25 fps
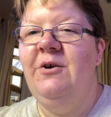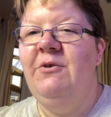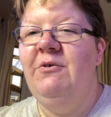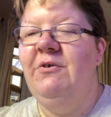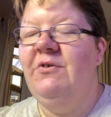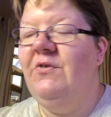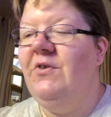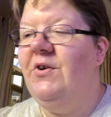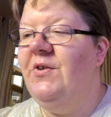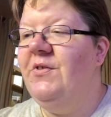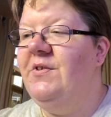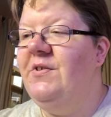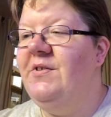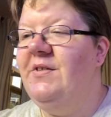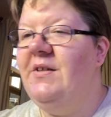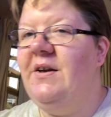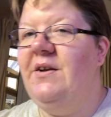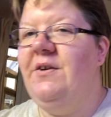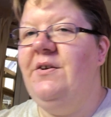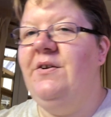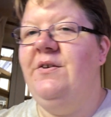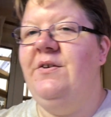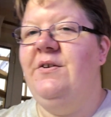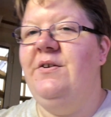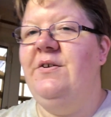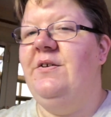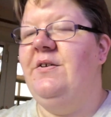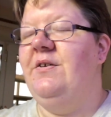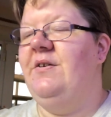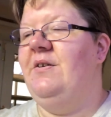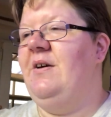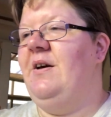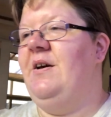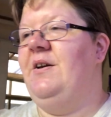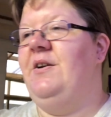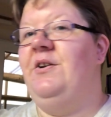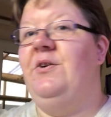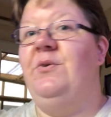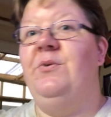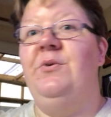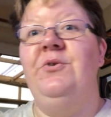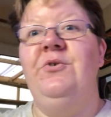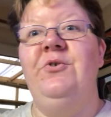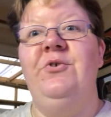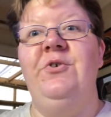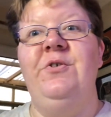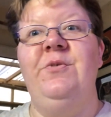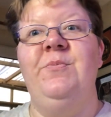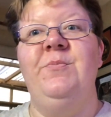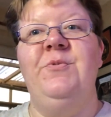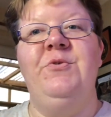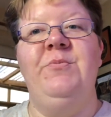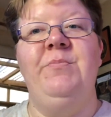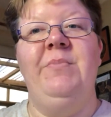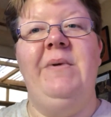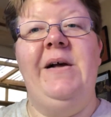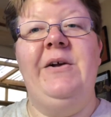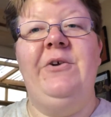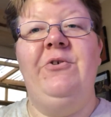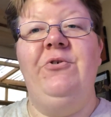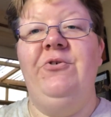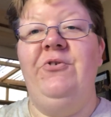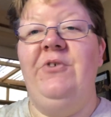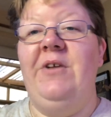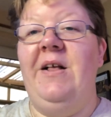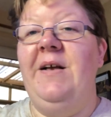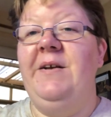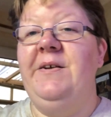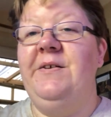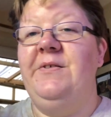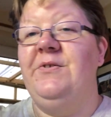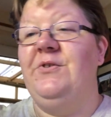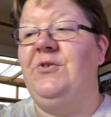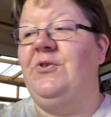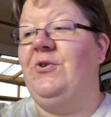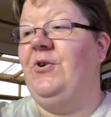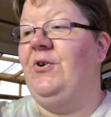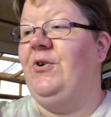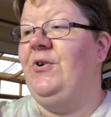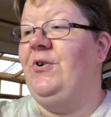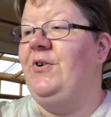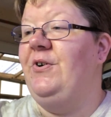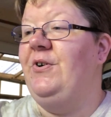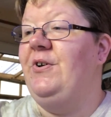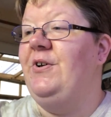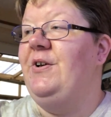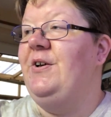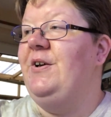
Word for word: we've got the second annual Christmas Blackwood Lights tour